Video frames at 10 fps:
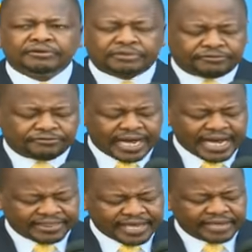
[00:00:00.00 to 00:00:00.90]

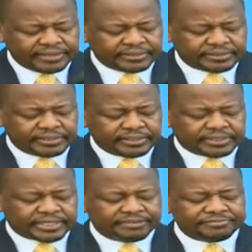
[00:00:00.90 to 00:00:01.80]
Further,
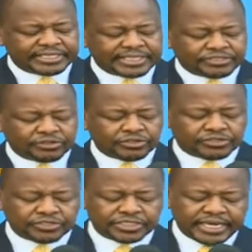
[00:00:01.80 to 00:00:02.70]
the government has
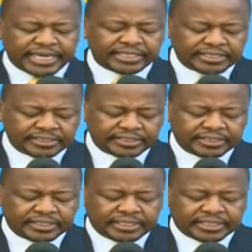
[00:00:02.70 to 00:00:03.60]
also said
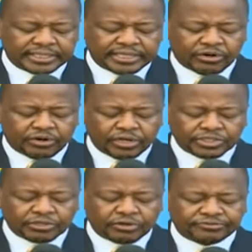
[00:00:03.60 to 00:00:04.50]
that the
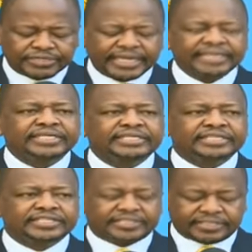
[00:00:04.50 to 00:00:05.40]
cost of targeting
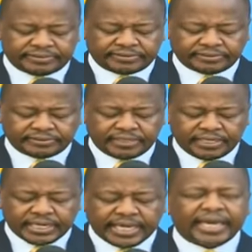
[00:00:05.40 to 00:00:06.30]
testing
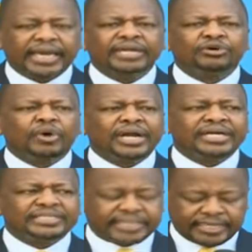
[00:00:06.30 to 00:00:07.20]
and
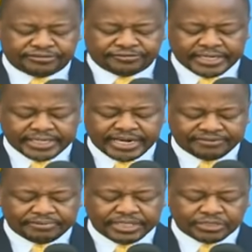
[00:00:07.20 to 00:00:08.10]
quarantine and
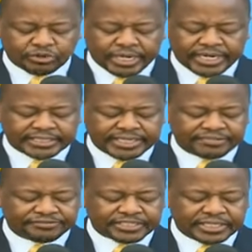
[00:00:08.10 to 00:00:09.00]
government quarantine
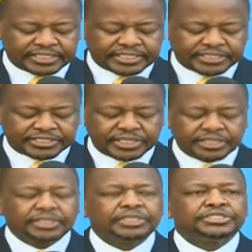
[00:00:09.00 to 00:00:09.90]
facilities
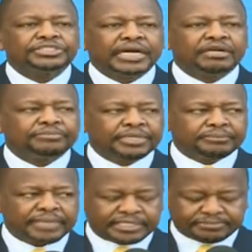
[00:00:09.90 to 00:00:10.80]
shall be
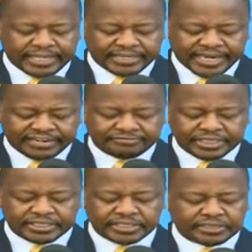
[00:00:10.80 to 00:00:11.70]
met by the
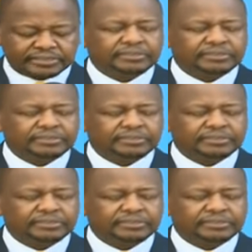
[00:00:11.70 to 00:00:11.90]
government.